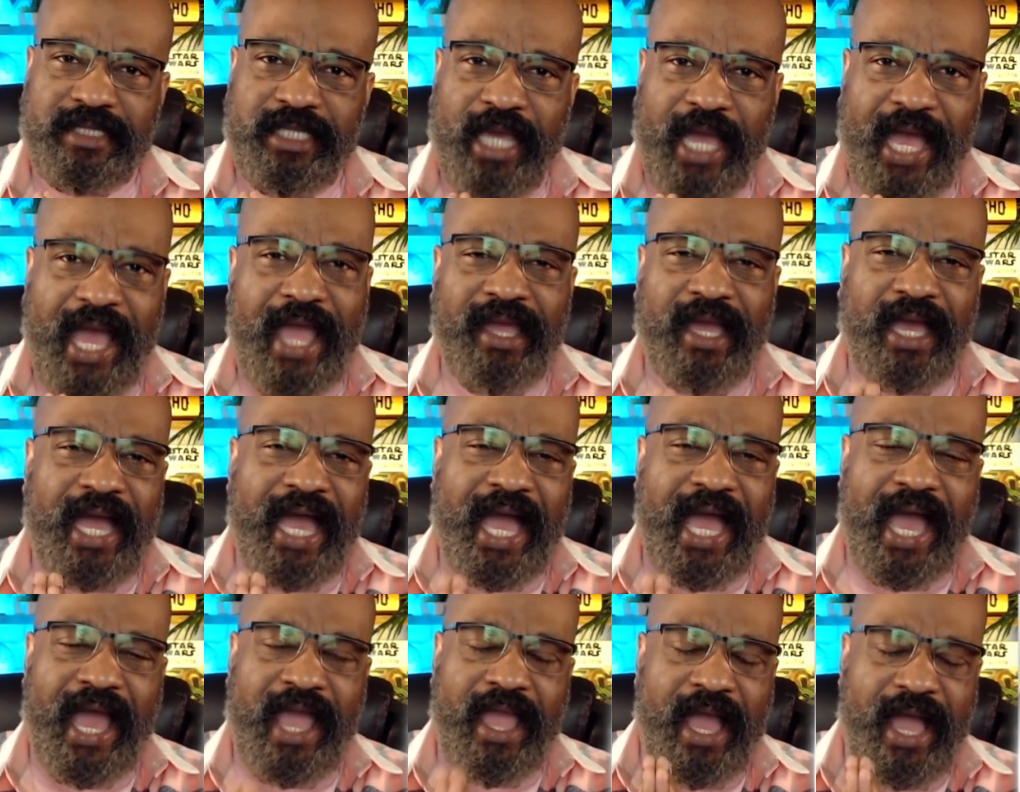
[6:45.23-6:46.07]

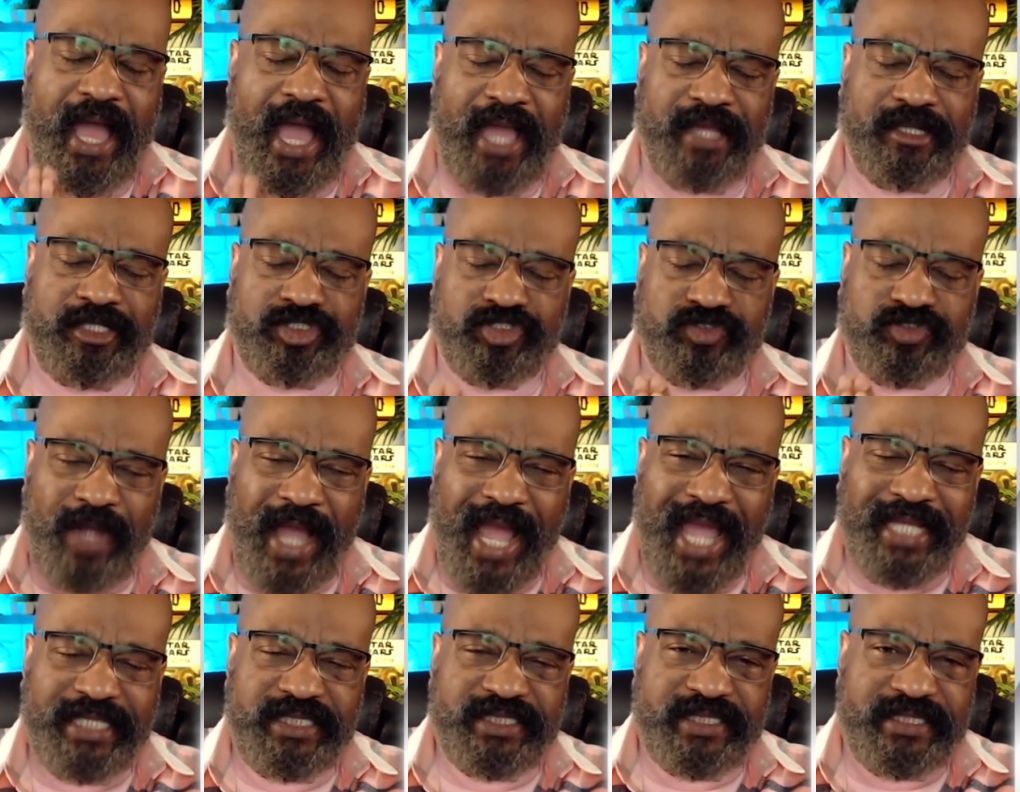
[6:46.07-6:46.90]
I
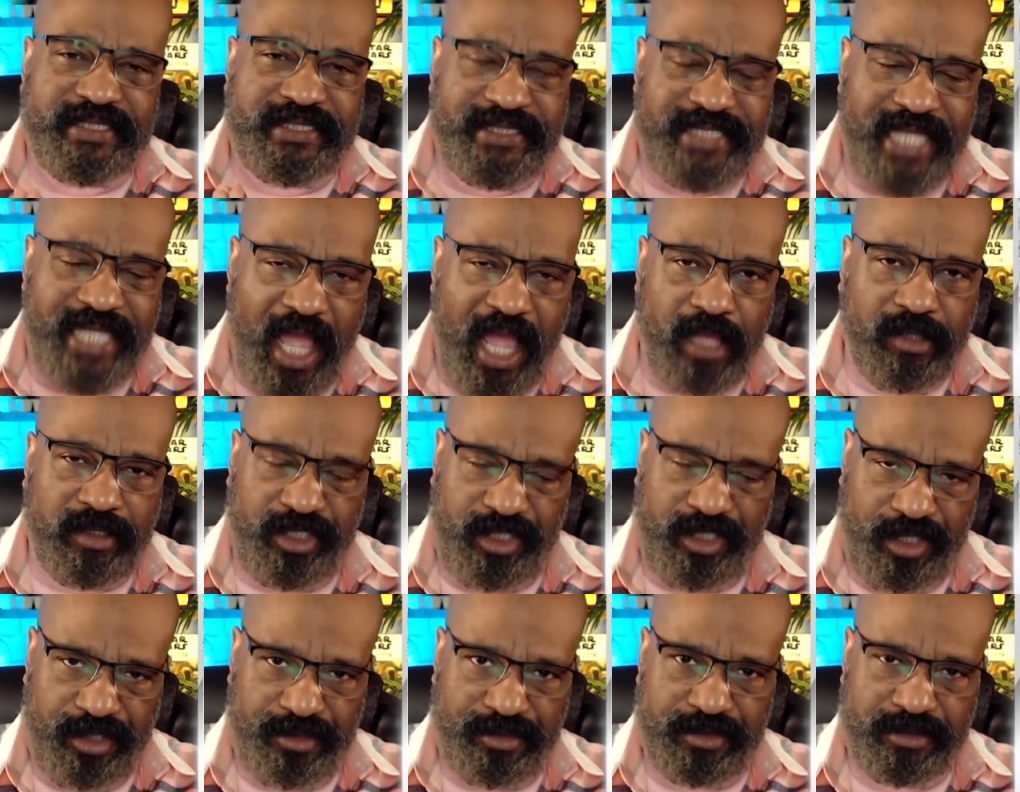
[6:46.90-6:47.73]
tried to tell
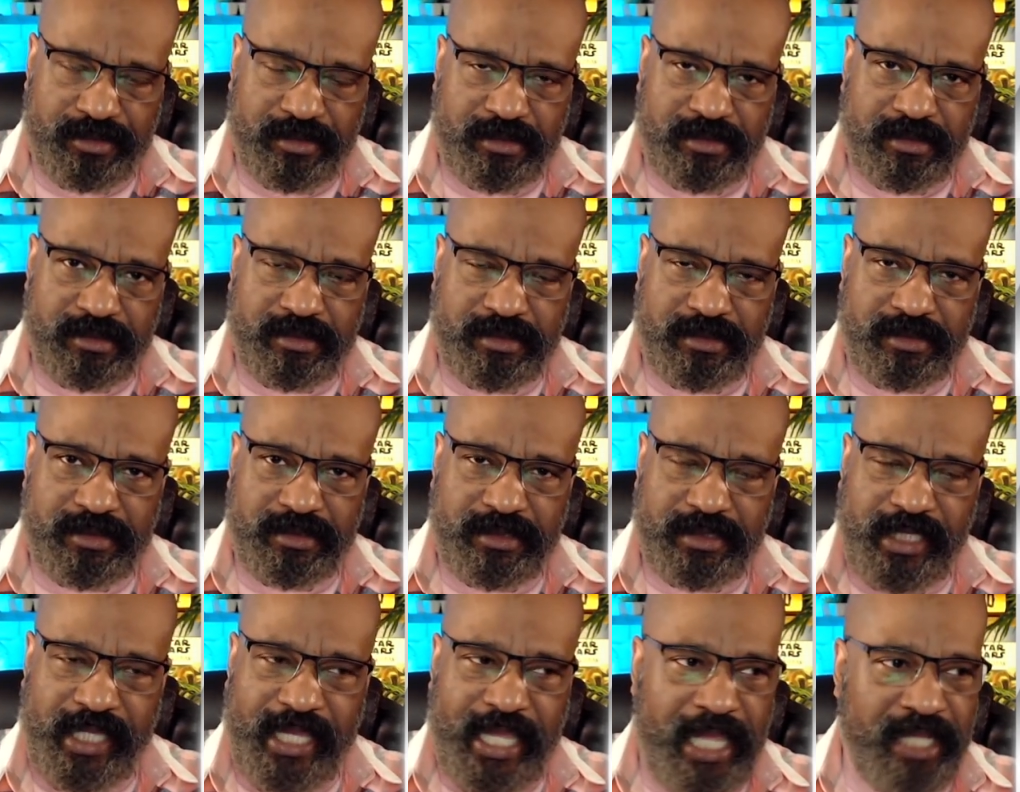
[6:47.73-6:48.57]
you,
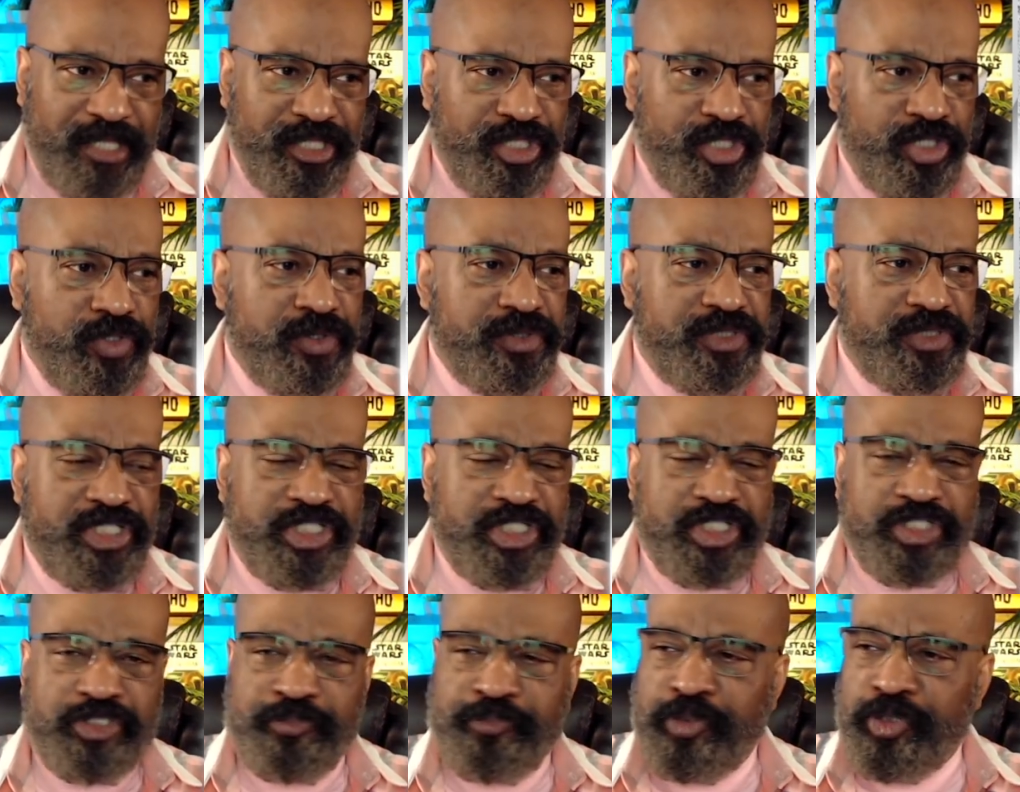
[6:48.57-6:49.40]
and you
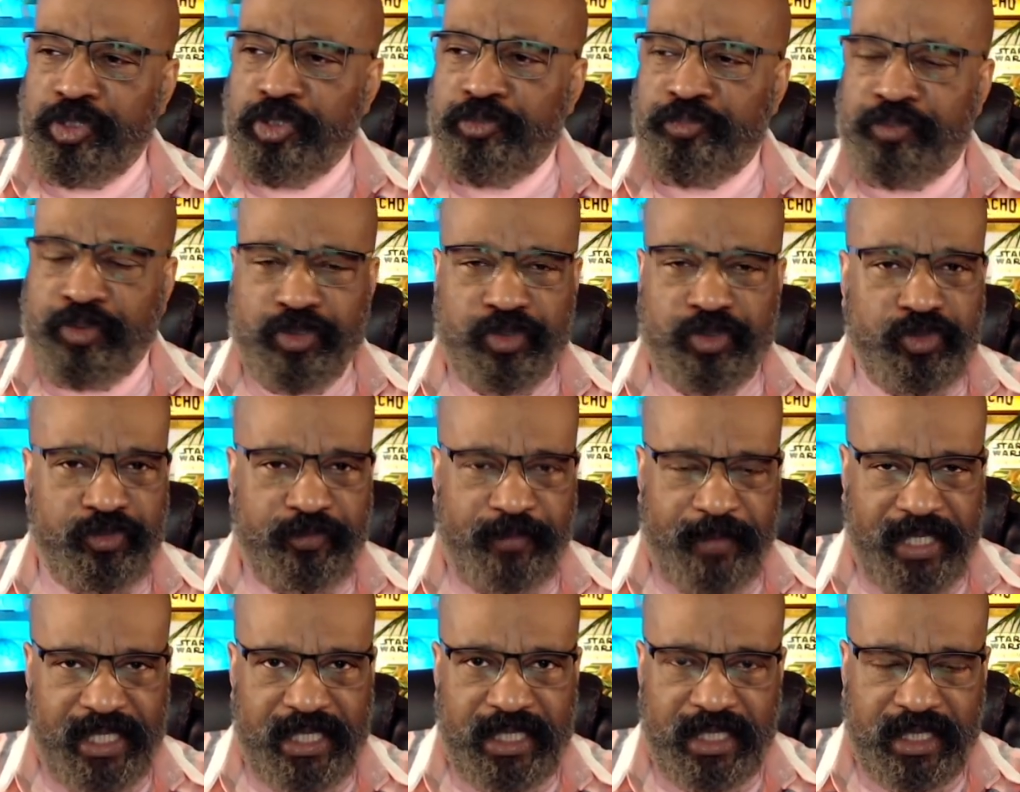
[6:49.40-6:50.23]
just poo-pooed
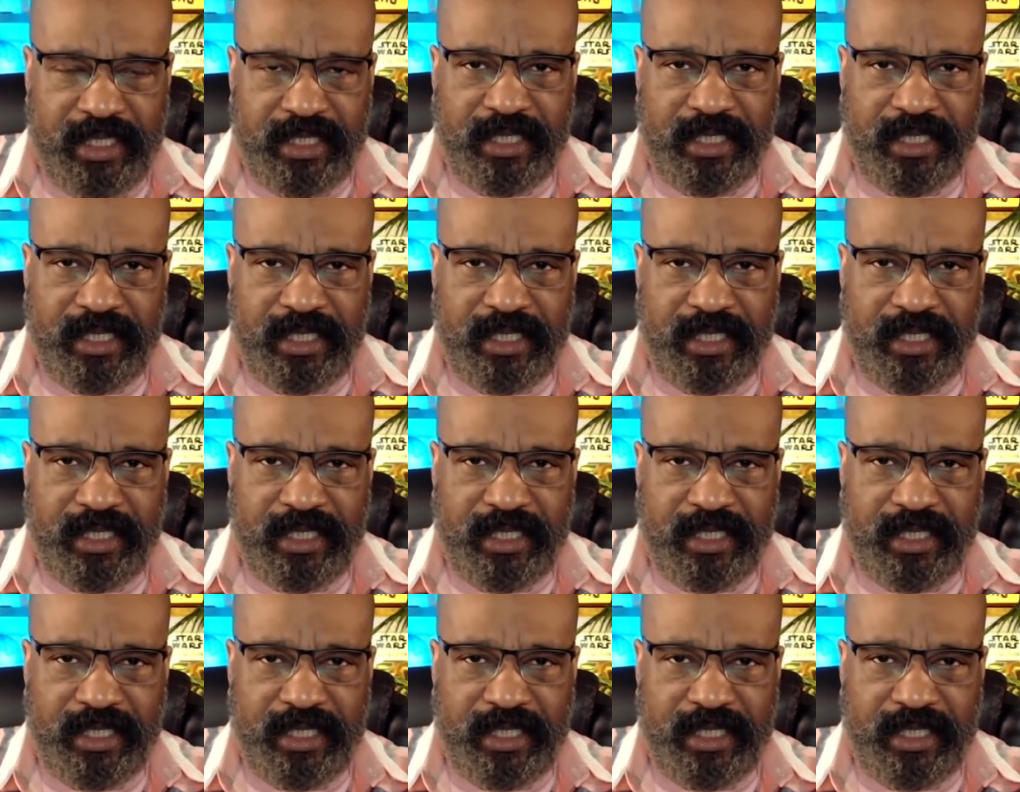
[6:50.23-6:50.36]
me.